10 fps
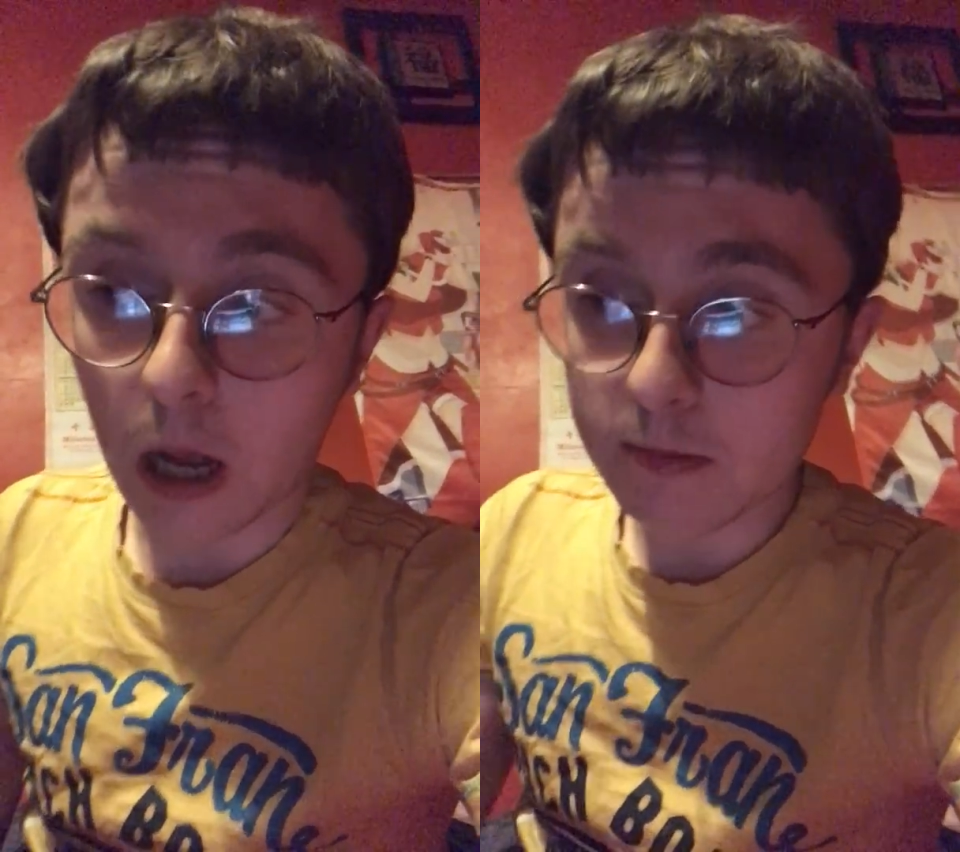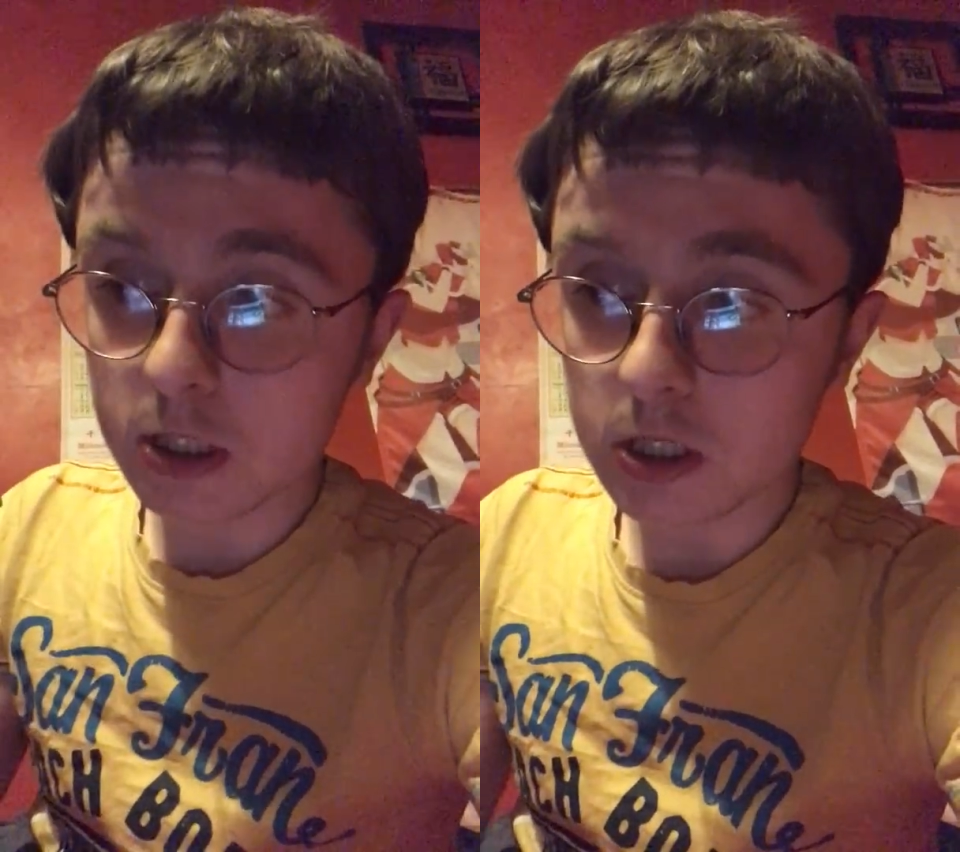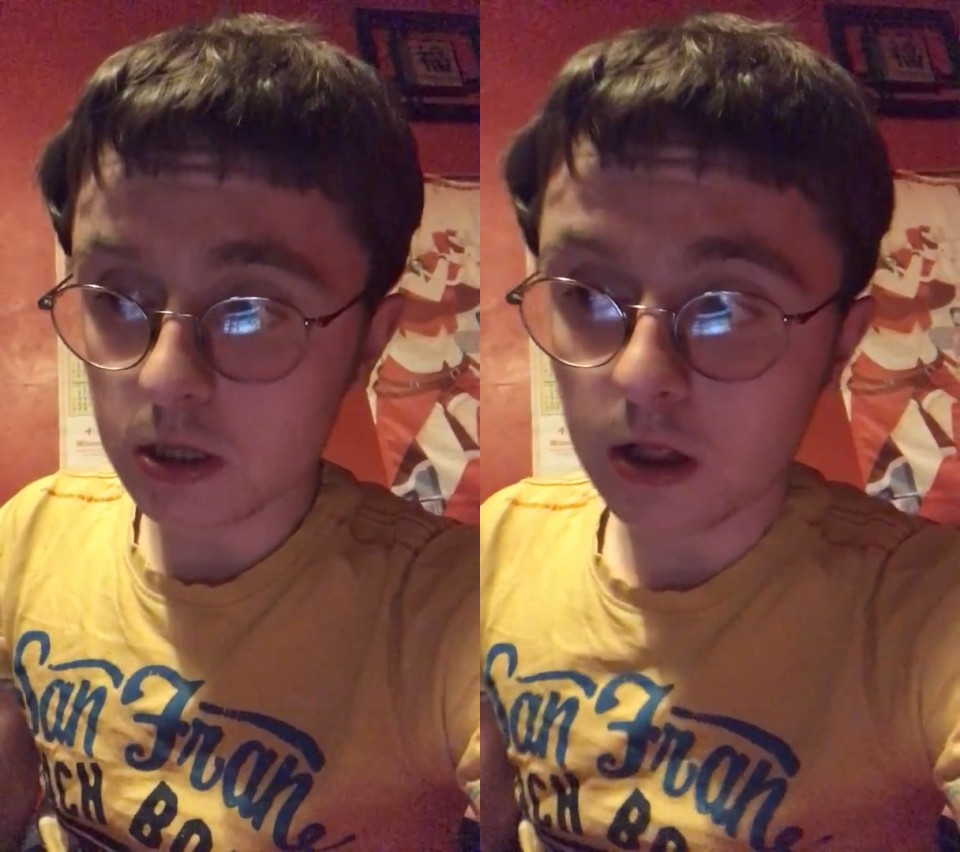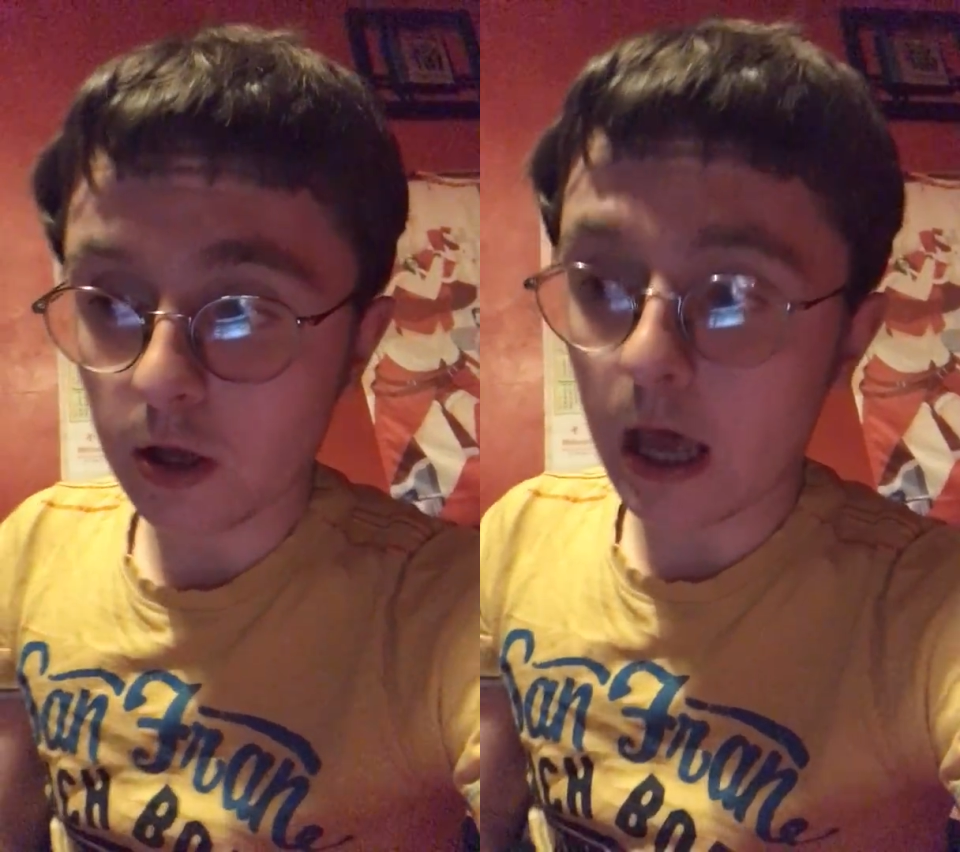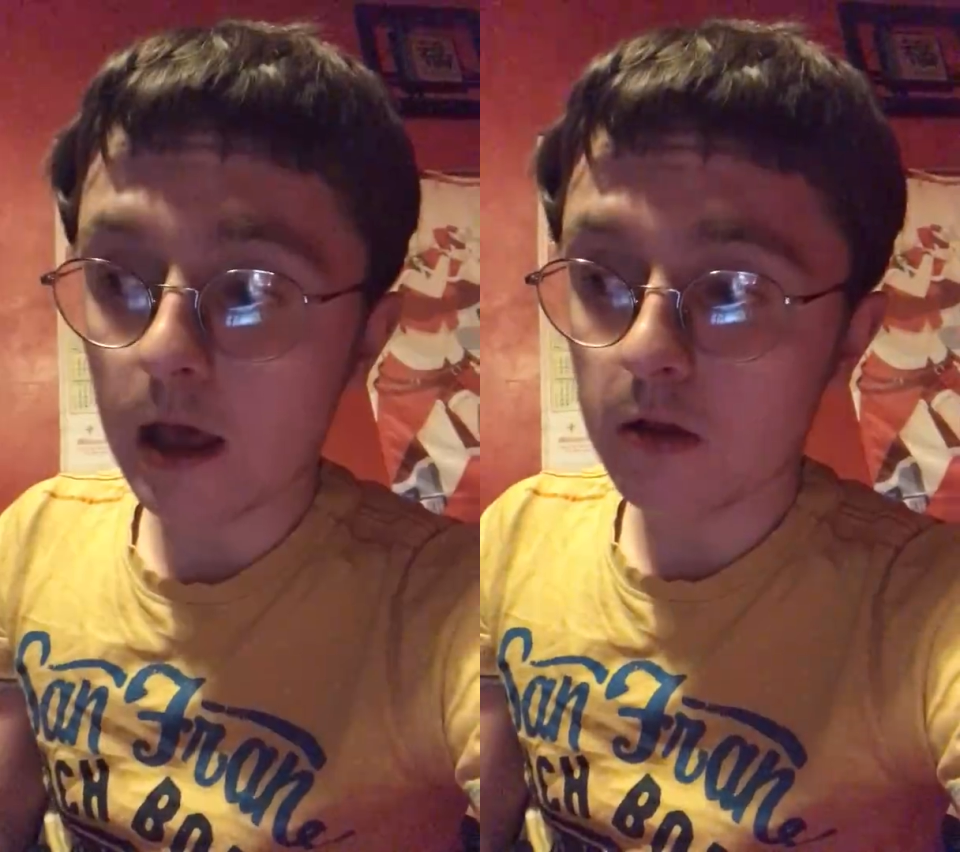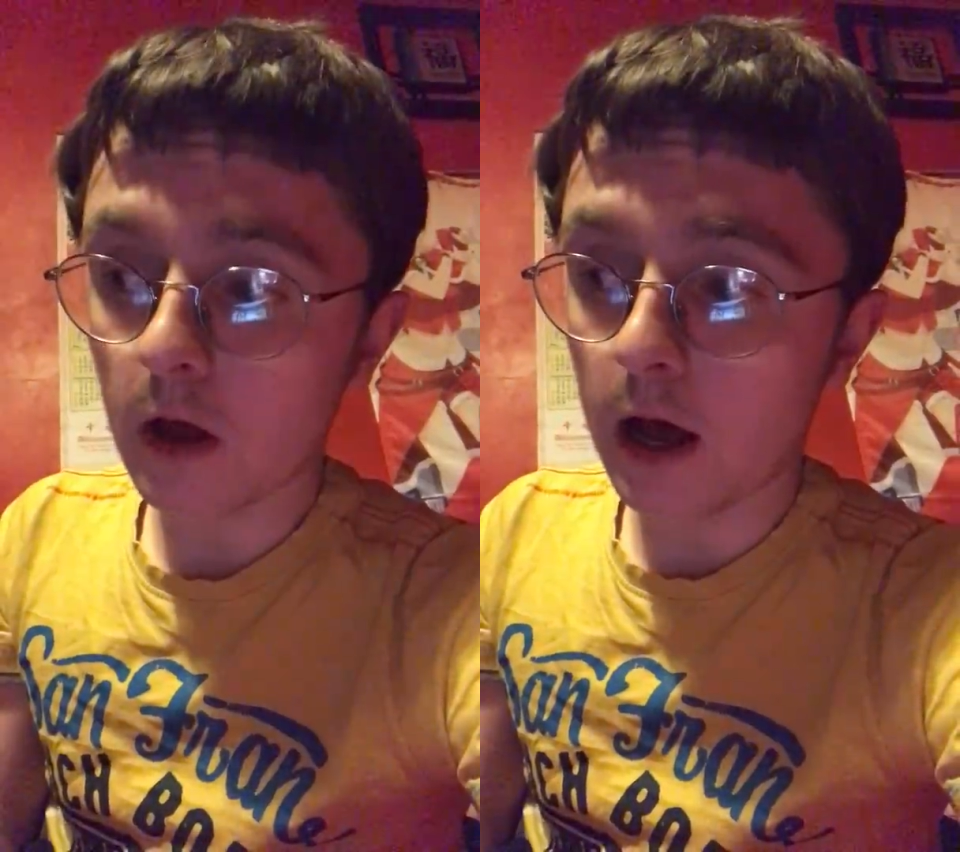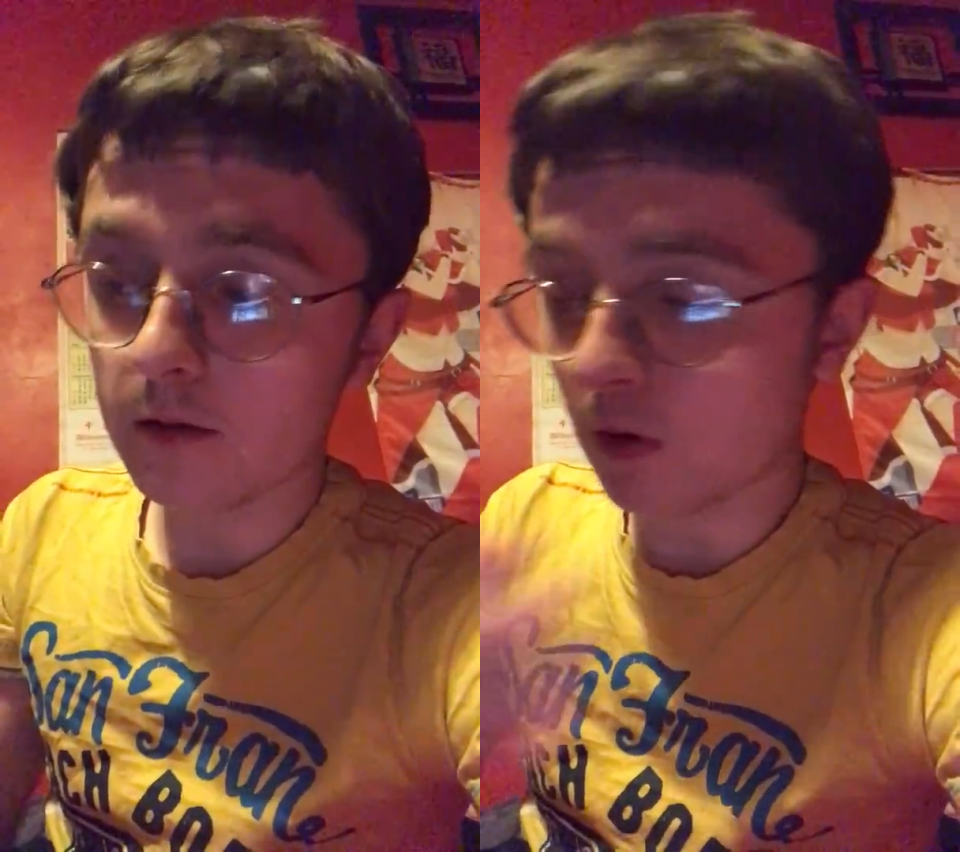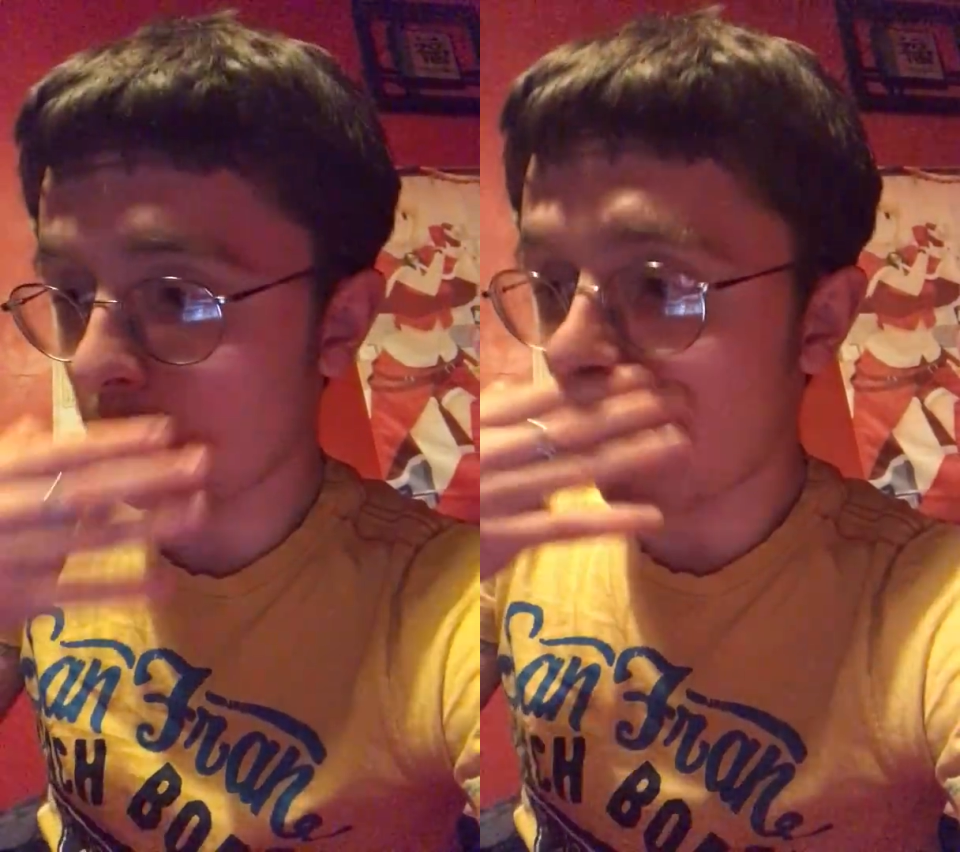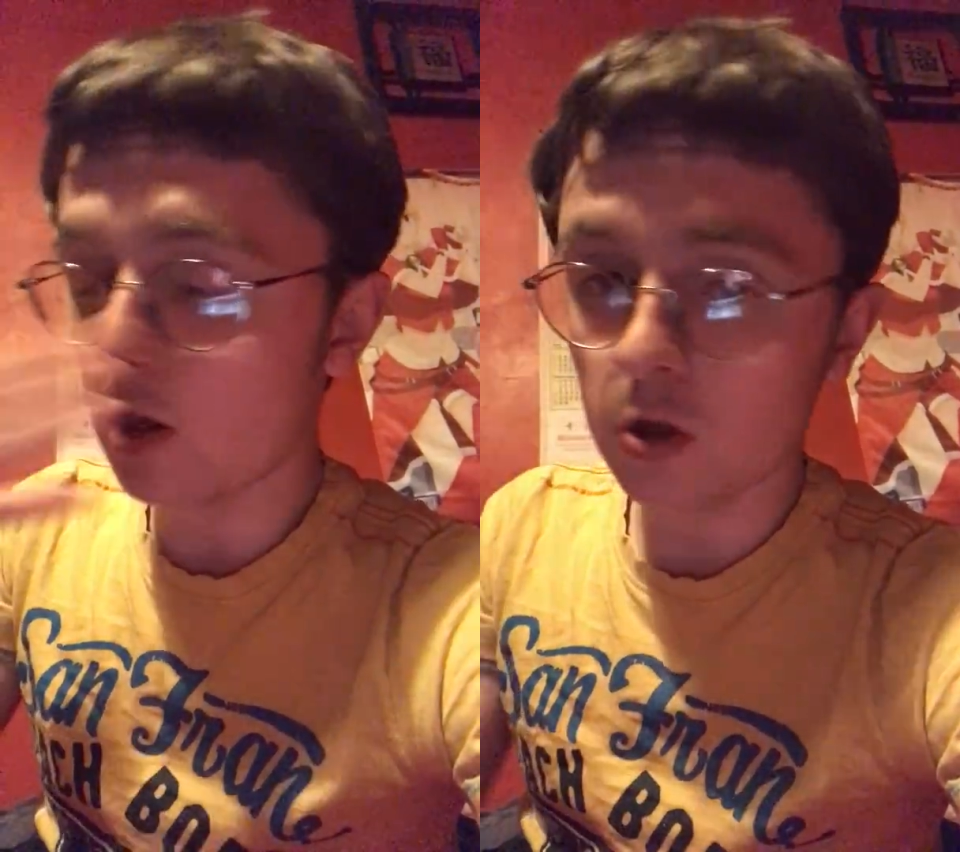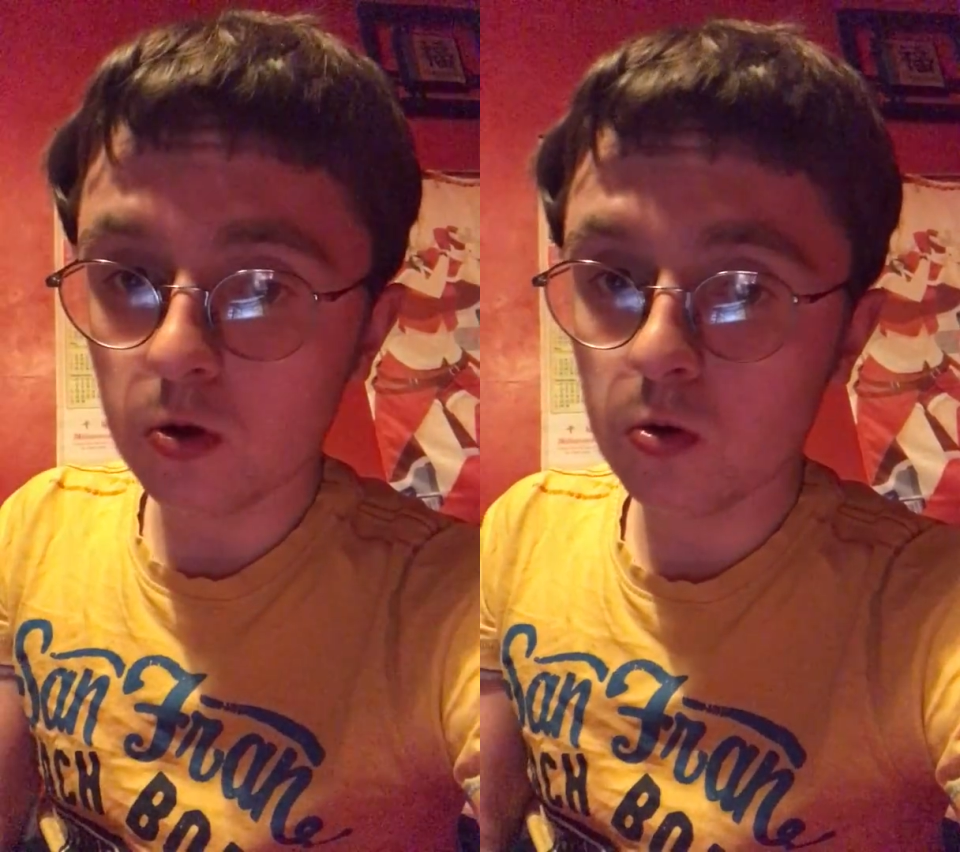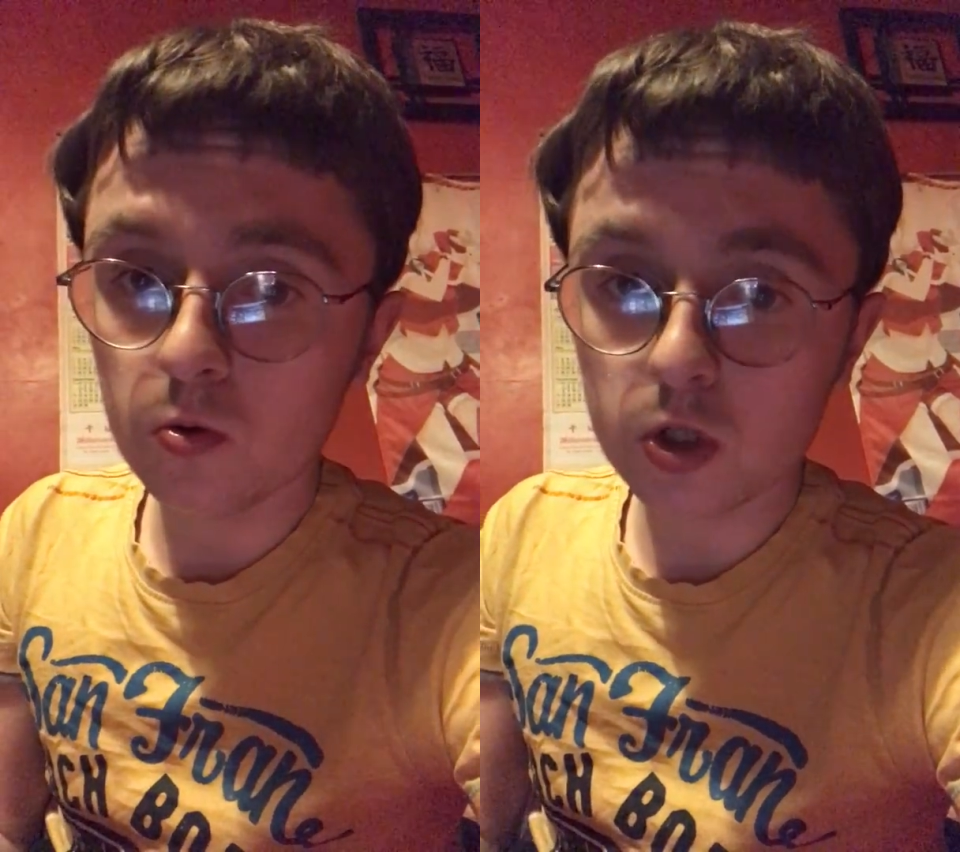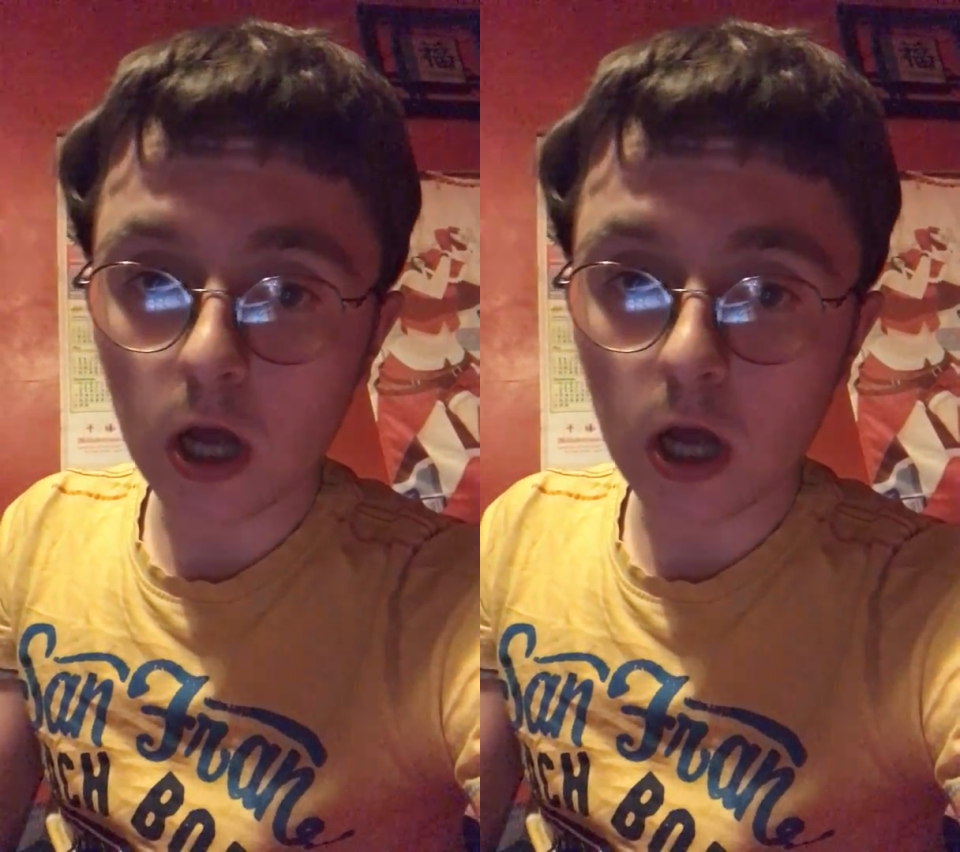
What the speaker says: certain times when you might use